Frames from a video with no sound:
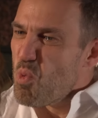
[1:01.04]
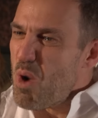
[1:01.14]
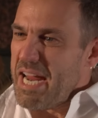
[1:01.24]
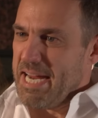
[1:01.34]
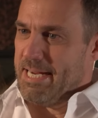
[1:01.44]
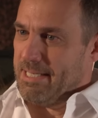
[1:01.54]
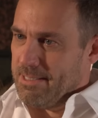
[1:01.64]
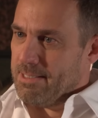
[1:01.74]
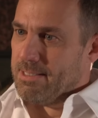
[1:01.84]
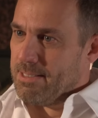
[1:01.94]
We
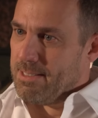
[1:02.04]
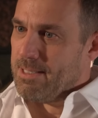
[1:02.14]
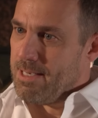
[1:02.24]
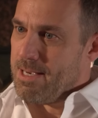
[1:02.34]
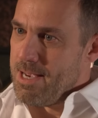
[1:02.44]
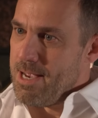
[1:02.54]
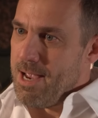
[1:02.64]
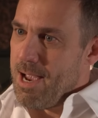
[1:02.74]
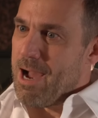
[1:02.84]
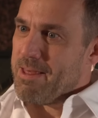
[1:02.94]

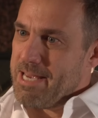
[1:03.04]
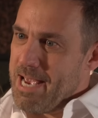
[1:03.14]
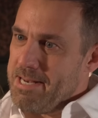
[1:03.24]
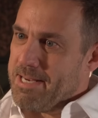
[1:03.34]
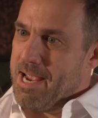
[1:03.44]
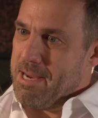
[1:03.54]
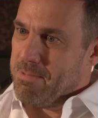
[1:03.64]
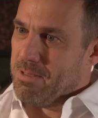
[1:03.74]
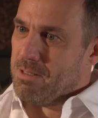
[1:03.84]
are the end game.